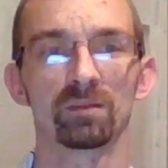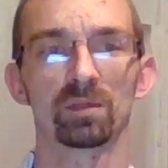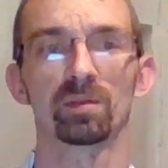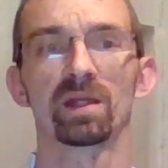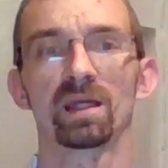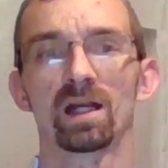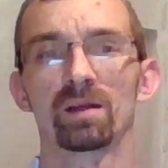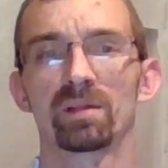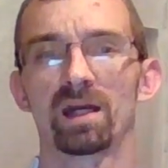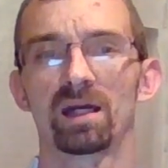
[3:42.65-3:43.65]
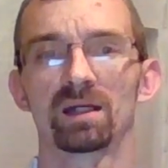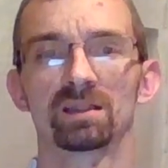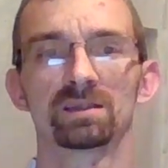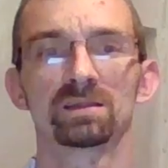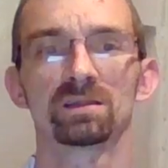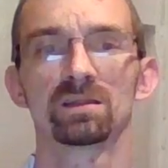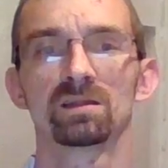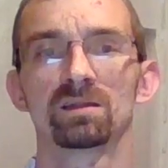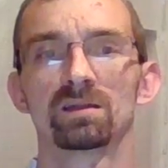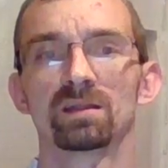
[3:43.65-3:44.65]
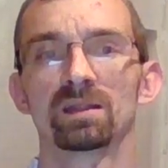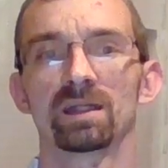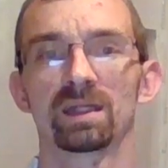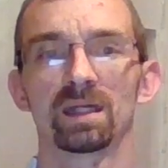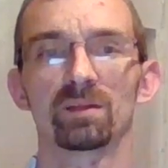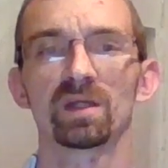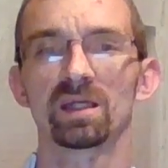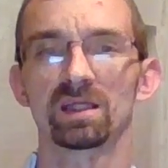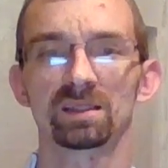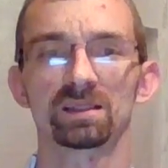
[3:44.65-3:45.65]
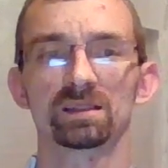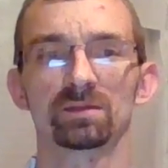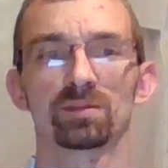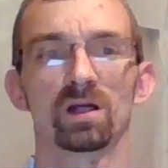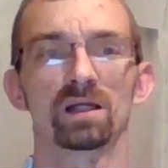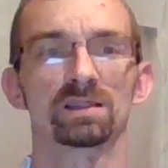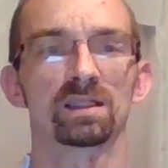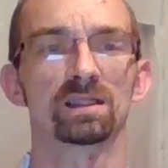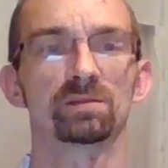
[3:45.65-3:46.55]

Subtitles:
Implementing iPads, it can be an extensive process,